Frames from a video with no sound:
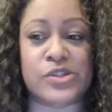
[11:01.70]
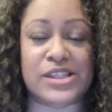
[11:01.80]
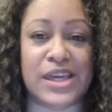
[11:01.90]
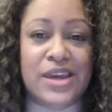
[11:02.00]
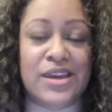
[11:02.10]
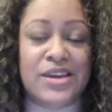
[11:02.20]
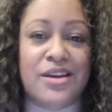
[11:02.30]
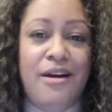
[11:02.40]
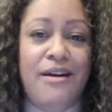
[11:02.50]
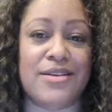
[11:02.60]
thing,
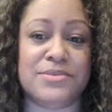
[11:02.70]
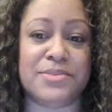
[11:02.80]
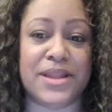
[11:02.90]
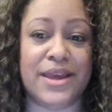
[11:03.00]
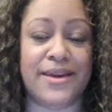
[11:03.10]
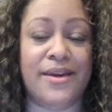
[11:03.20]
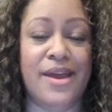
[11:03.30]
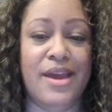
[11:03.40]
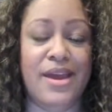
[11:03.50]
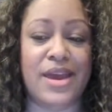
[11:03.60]
and cosplay
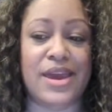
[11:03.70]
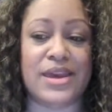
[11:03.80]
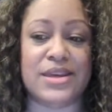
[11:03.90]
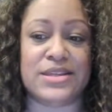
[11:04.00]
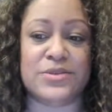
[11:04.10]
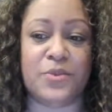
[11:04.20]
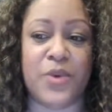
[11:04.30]
is